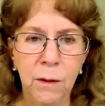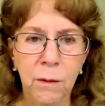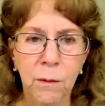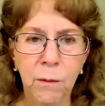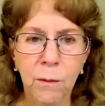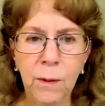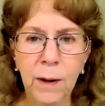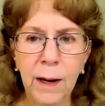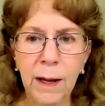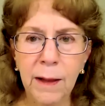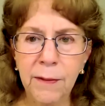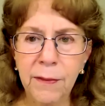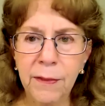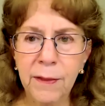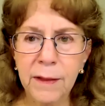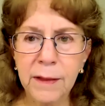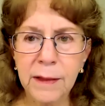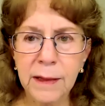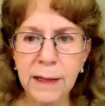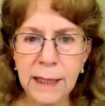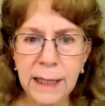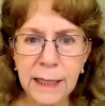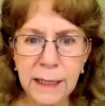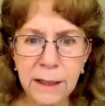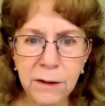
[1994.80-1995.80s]
while the
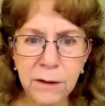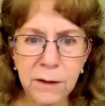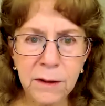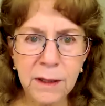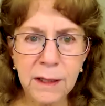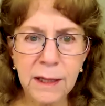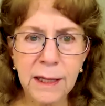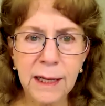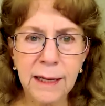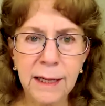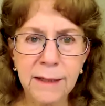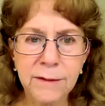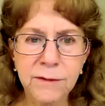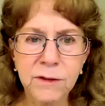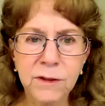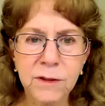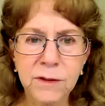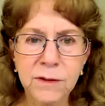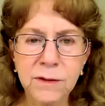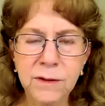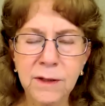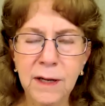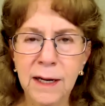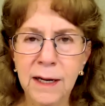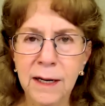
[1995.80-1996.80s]
later
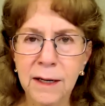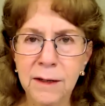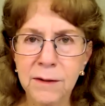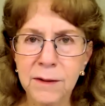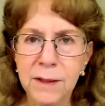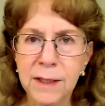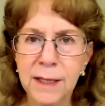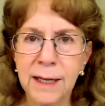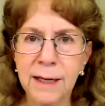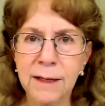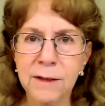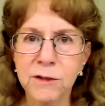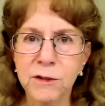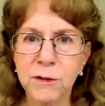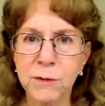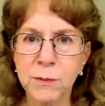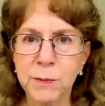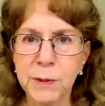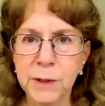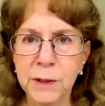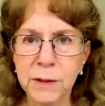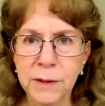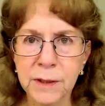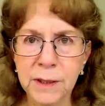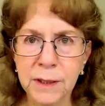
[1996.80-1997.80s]
classes are
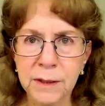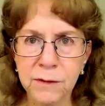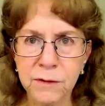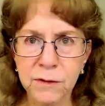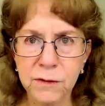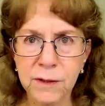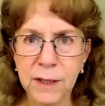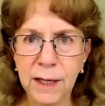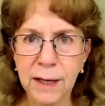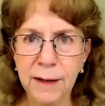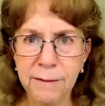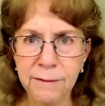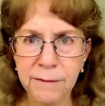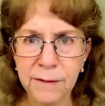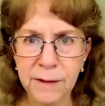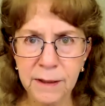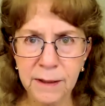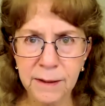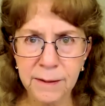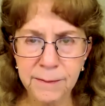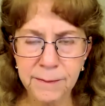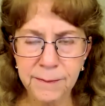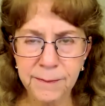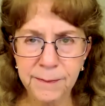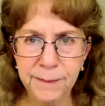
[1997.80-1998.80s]
experience
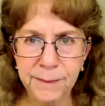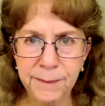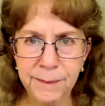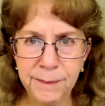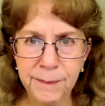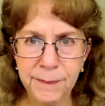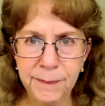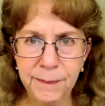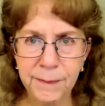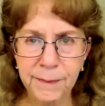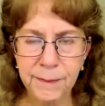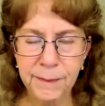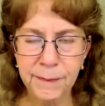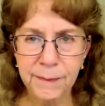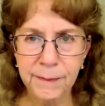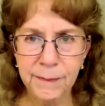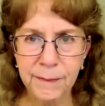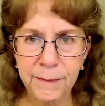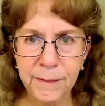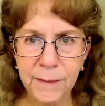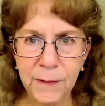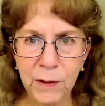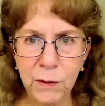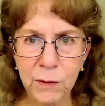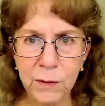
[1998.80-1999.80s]
heavy.
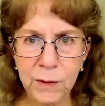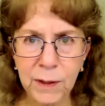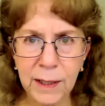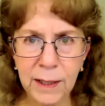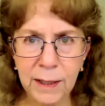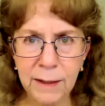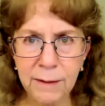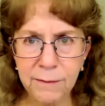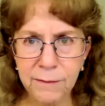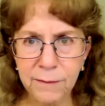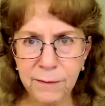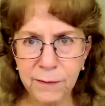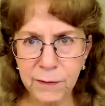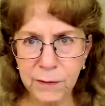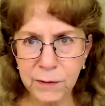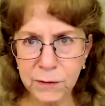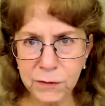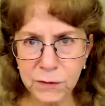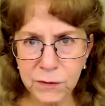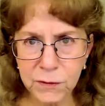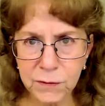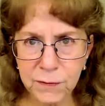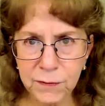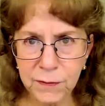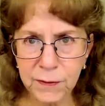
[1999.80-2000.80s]
Okay,
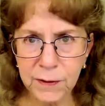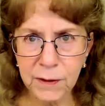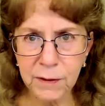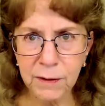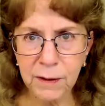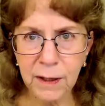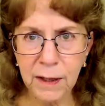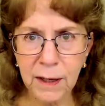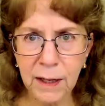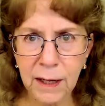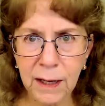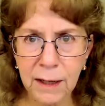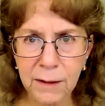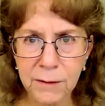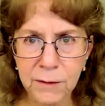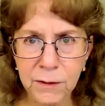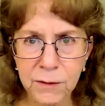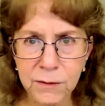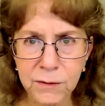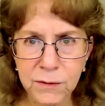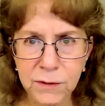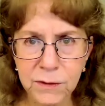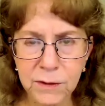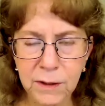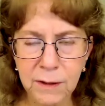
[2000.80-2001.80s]
first you figure out how
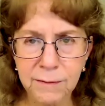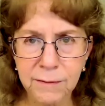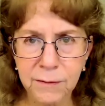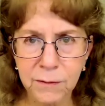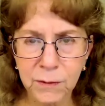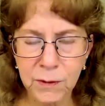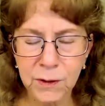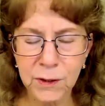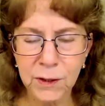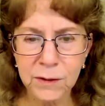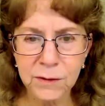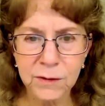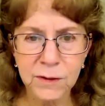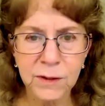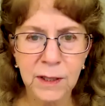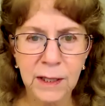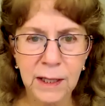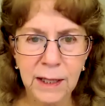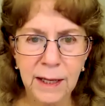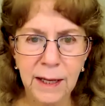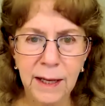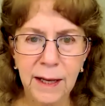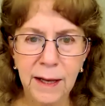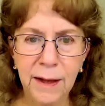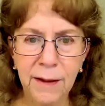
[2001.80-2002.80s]
your stuff works,
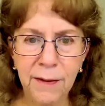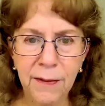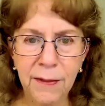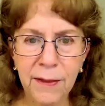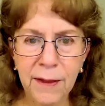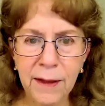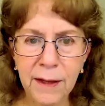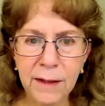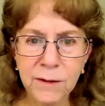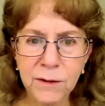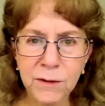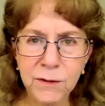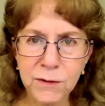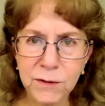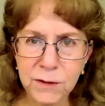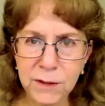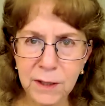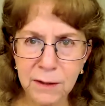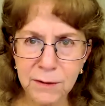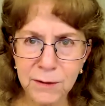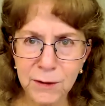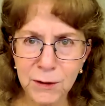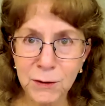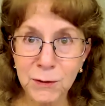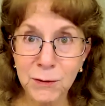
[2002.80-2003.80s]
and then you
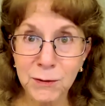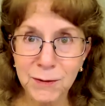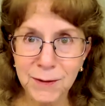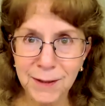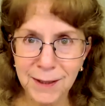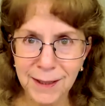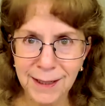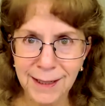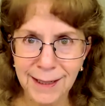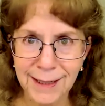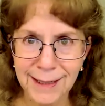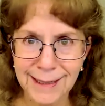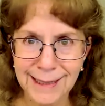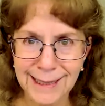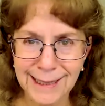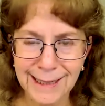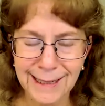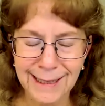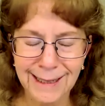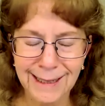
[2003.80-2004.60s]
start using it.